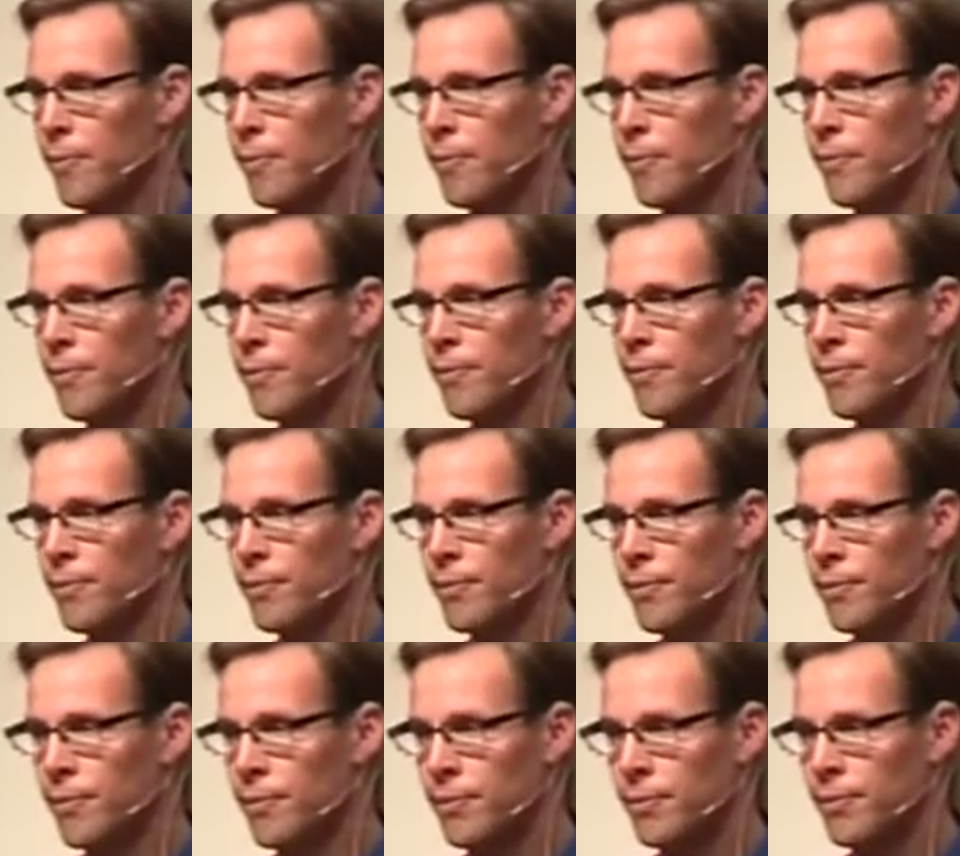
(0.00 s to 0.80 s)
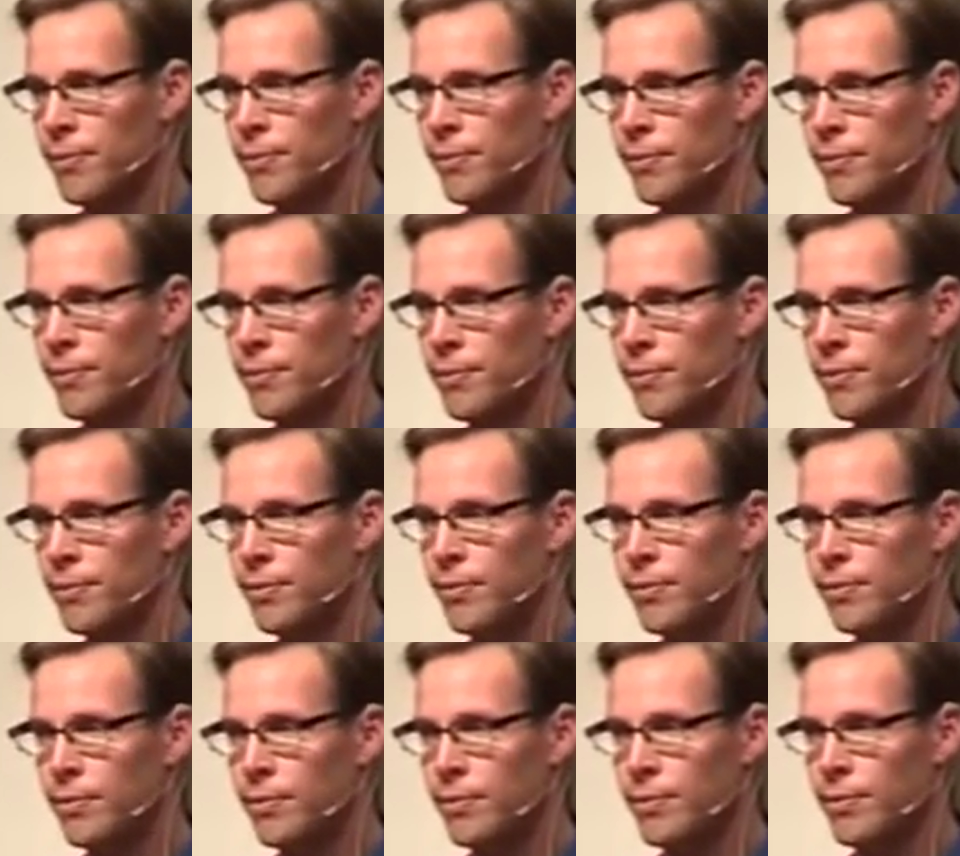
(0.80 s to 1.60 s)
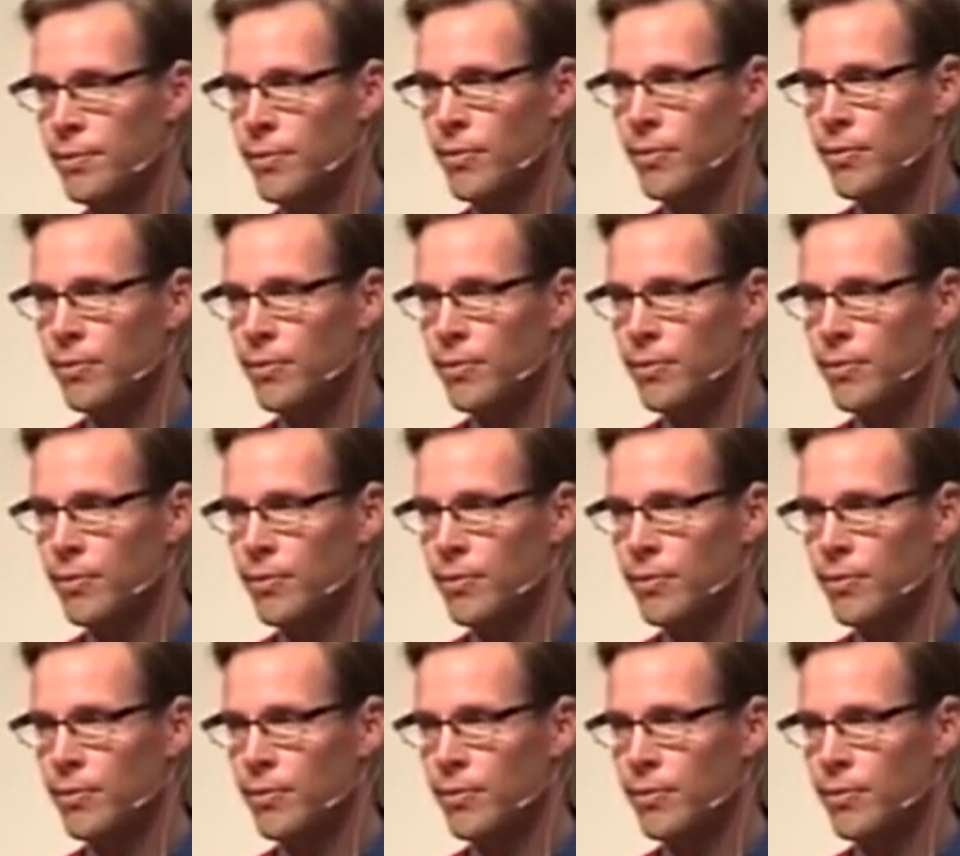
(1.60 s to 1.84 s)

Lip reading: No one is speaking in this clip.